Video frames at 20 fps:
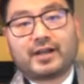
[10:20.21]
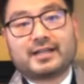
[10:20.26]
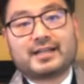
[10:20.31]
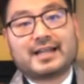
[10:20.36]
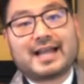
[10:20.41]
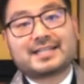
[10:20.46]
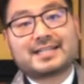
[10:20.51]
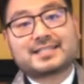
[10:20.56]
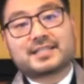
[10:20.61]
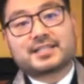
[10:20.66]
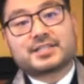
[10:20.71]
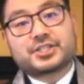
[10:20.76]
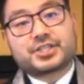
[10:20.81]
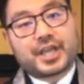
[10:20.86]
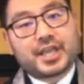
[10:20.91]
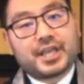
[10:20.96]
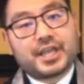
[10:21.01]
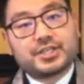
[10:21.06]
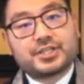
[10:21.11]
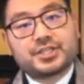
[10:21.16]
And that's the
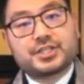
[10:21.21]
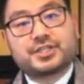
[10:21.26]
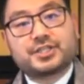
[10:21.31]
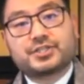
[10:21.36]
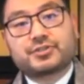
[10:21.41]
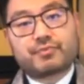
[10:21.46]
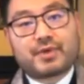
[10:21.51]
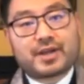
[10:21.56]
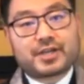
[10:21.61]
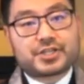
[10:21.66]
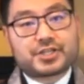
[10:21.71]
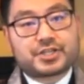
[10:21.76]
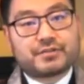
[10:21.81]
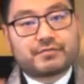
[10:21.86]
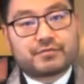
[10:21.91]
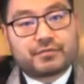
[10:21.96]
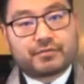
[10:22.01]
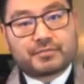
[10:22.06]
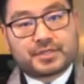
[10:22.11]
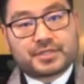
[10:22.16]
change in direction
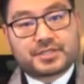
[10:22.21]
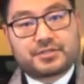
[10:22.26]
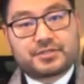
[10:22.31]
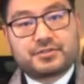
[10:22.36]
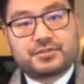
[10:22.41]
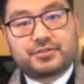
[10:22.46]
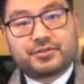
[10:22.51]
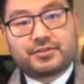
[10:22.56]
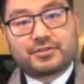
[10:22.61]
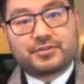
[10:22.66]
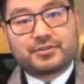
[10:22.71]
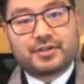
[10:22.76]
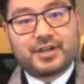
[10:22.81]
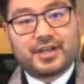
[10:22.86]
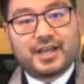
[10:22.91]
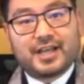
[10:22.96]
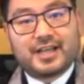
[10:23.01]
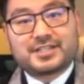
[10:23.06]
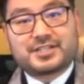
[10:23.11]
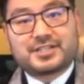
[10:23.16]
from this guru
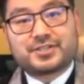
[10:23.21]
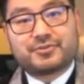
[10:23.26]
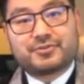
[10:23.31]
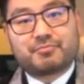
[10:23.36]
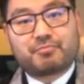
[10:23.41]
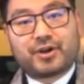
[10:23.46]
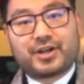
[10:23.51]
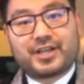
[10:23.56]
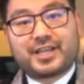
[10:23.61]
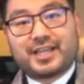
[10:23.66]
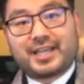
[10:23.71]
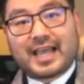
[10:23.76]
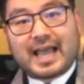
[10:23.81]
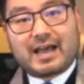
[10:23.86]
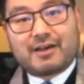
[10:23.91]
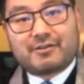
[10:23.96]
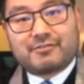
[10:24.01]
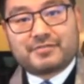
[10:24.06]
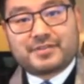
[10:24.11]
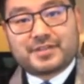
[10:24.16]
to breaking
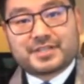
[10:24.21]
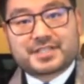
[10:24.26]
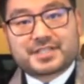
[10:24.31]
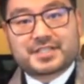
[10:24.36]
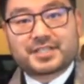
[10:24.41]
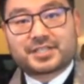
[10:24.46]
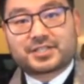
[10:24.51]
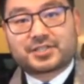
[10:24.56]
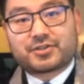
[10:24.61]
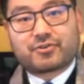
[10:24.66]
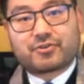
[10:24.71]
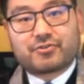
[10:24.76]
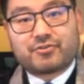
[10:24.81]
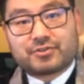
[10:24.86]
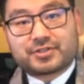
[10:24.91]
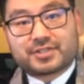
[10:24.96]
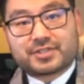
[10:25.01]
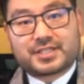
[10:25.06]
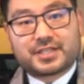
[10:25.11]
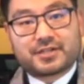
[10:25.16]
out of this
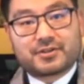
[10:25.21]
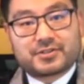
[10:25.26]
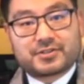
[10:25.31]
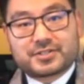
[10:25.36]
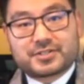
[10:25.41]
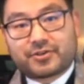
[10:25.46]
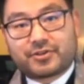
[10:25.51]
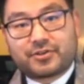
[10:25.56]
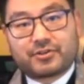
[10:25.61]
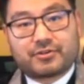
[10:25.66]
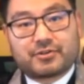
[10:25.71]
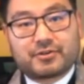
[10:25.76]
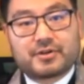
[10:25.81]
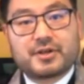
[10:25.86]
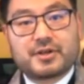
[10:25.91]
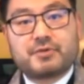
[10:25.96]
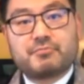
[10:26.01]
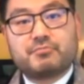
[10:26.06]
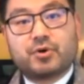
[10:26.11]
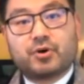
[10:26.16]

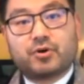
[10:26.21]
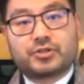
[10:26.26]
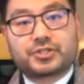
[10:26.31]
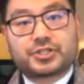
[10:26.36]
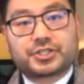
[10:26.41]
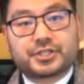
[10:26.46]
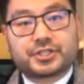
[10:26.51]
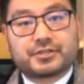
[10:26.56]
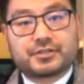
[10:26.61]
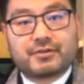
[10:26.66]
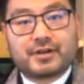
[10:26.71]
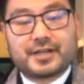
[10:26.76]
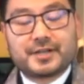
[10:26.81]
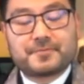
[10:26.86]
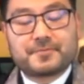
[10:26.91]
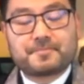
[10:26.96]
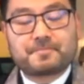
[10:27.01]
circular motion, right?